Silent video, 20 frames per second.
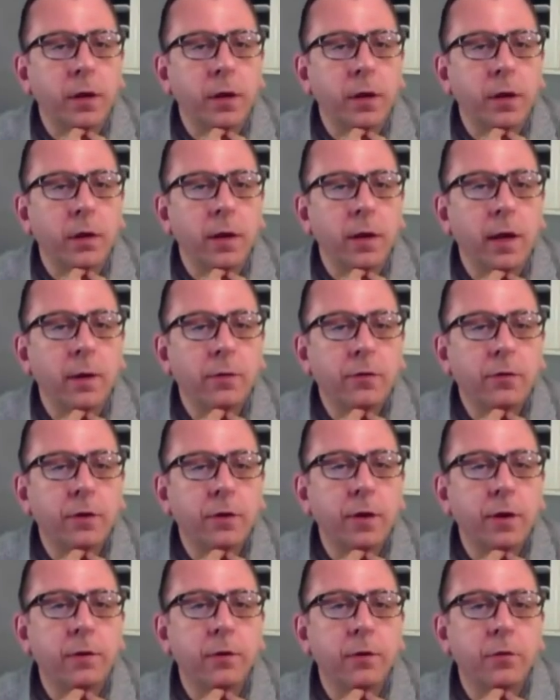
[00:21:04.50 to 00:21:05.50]
here. Now,
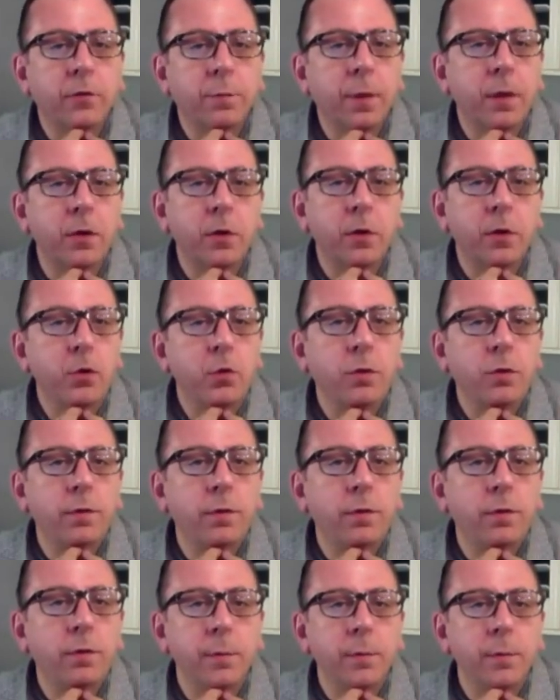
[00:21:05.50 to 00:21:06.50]
see, there's been new
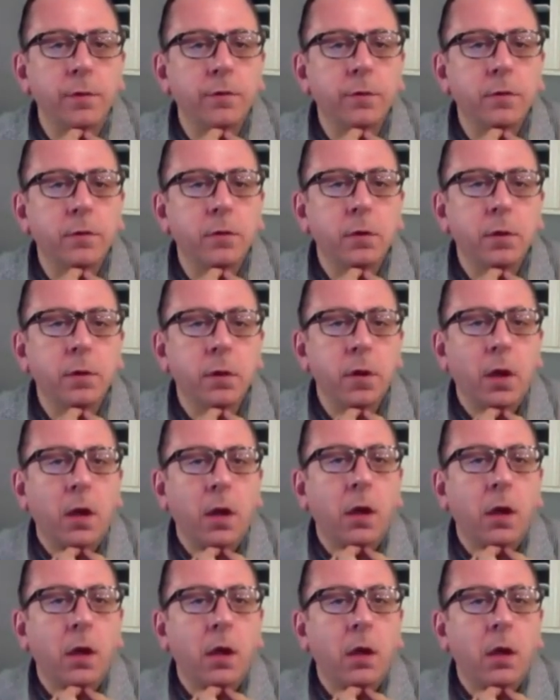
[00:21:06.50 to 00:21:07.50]
developments.
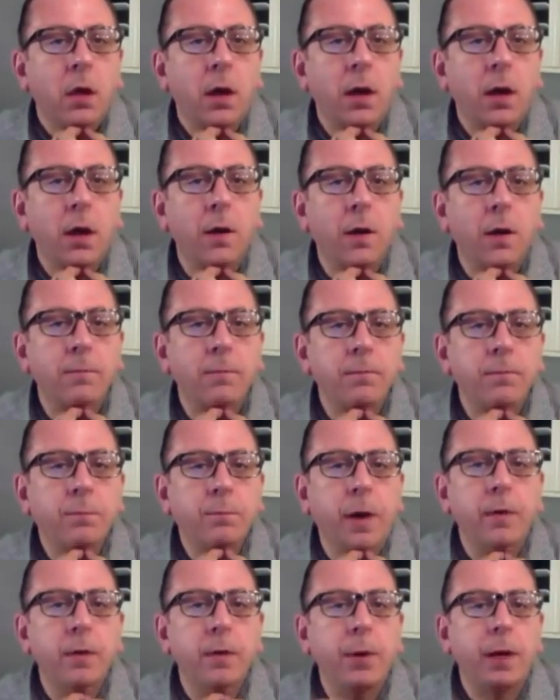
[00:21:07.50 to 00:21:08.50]
Okay.
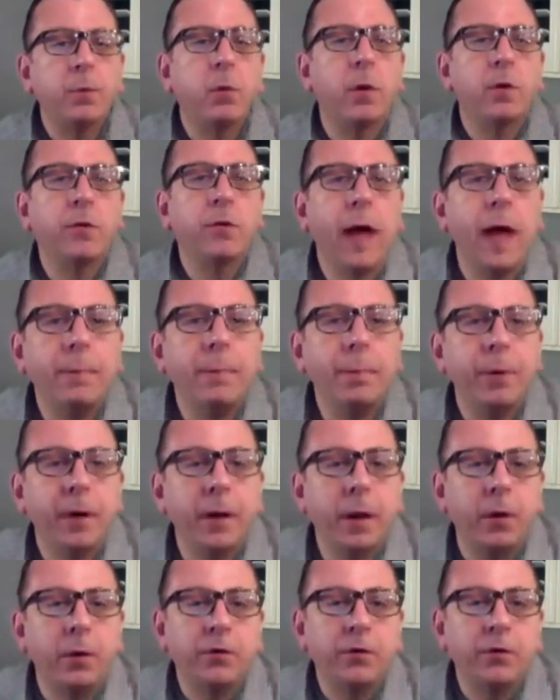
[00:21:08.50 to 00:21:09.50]
But what's
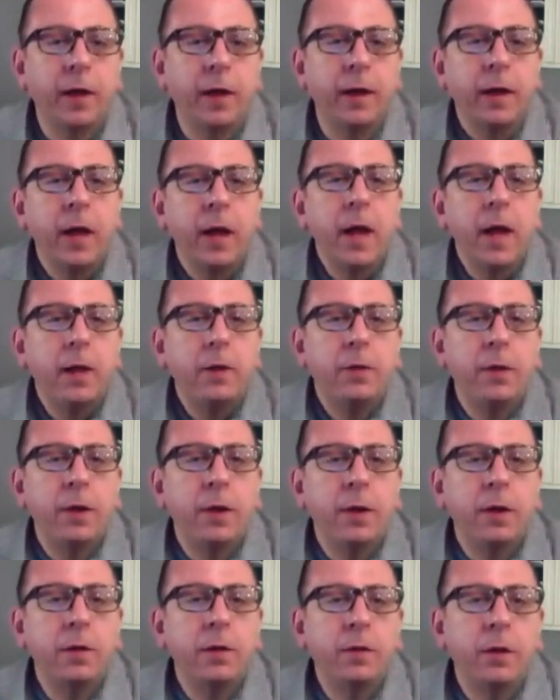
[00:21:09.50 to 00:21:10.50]
happened here is that
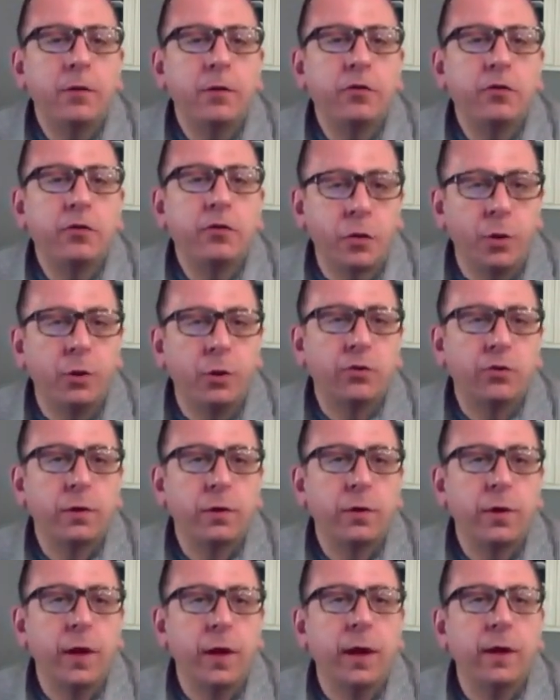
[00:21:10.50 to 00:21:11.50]
this
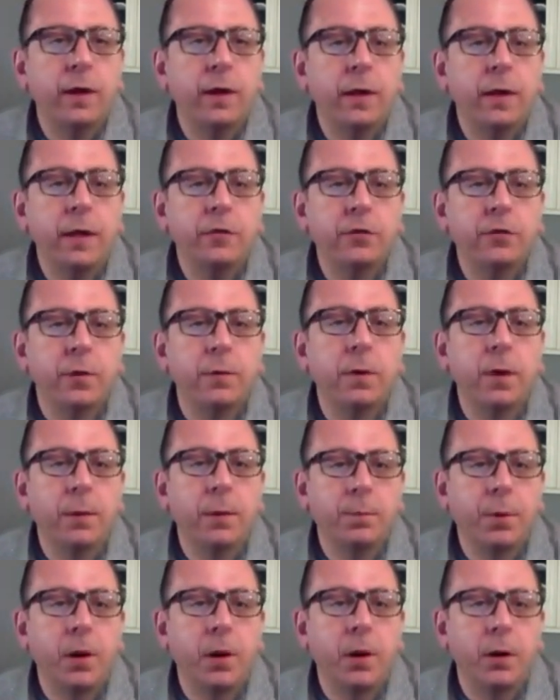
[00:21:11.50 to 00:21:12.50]
church that he's
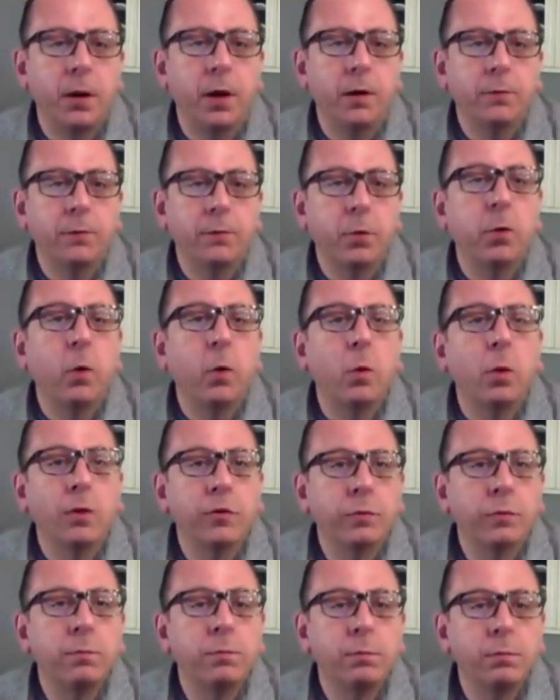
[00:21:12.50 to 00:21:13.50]
a part of, or
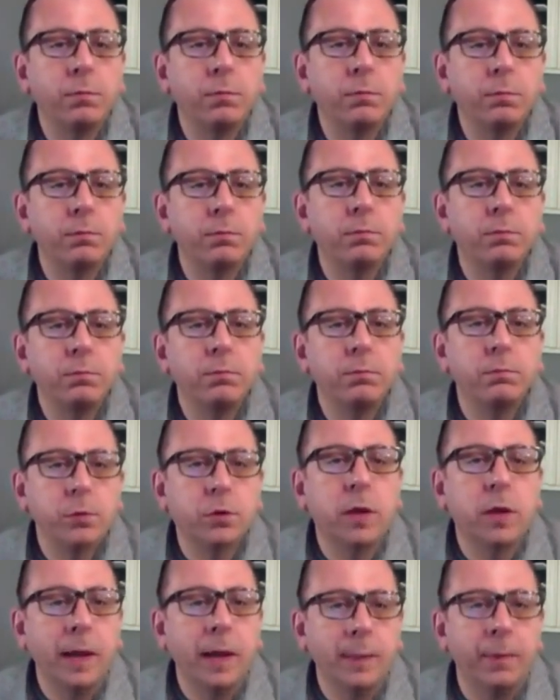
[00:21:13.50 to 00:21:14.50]
was
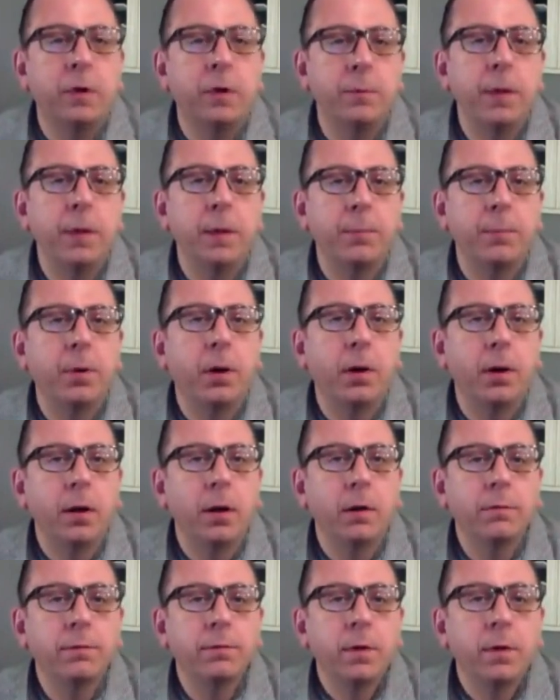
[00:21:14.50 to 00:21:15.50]
claiming to be a part
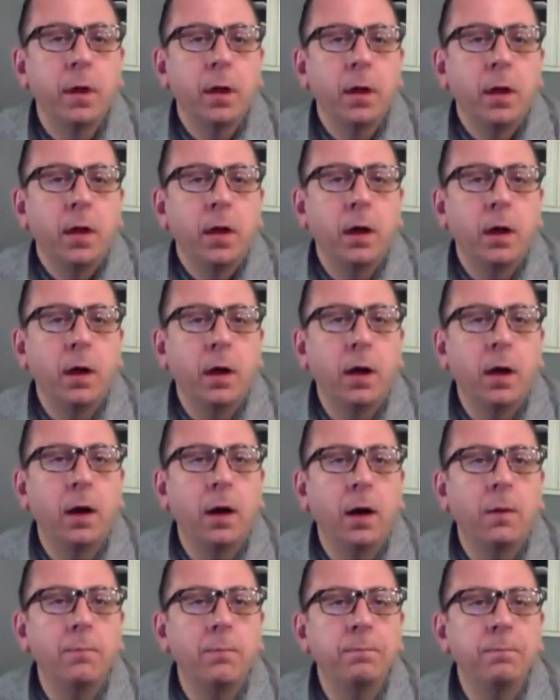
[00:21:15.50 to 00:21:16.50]

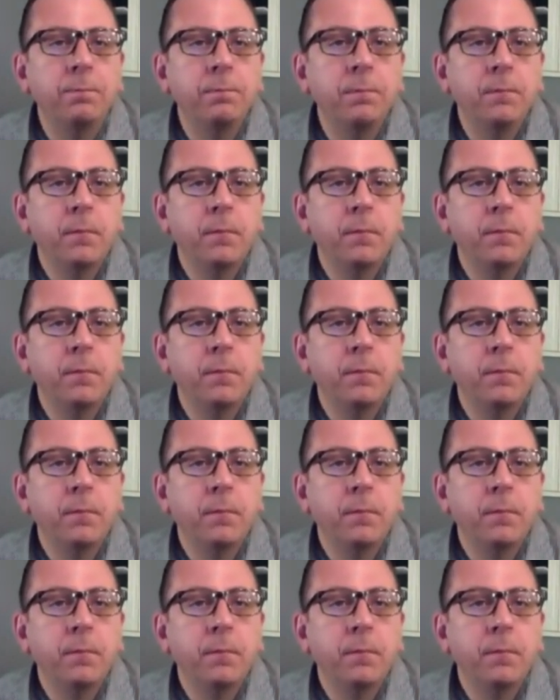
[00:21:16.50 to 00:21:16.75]
of,